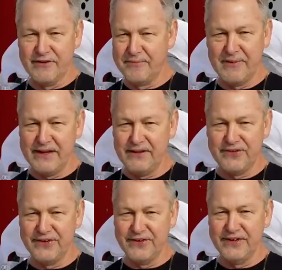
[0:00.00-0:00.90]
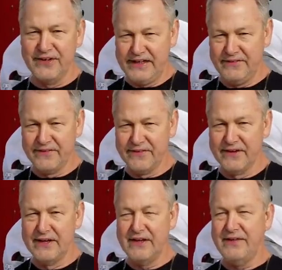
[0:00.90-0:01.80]
to replace her either.
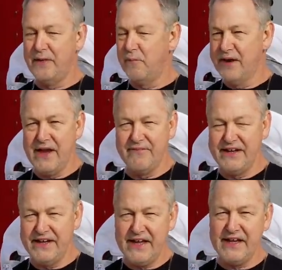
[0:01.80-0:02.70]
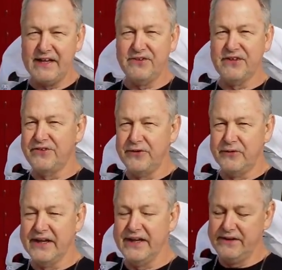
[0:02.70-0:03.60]
They won't have any eggs, it's too
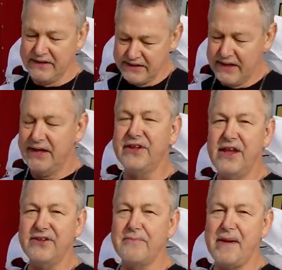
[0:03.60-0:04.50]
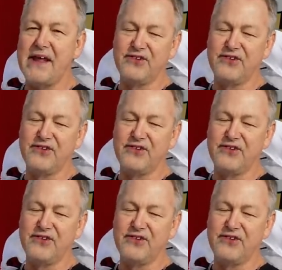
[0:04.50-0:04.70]
late. It's, it's a bad